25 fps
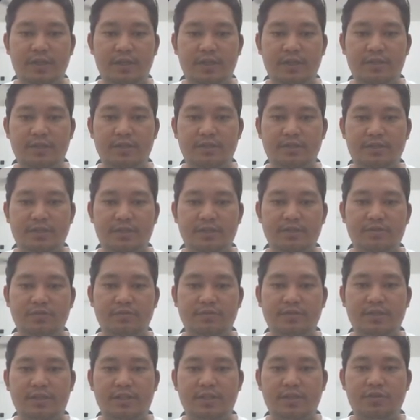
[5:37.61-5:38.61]
This is
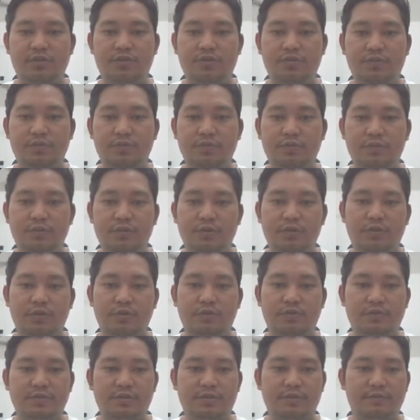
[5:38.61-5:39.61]
usually due
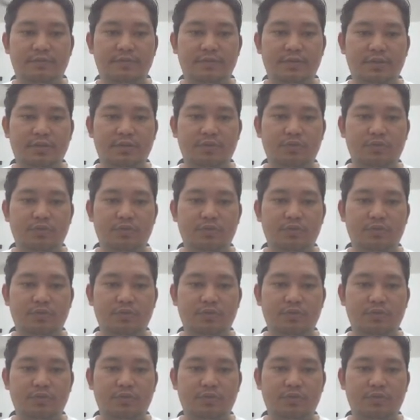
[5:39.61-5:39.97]
to severe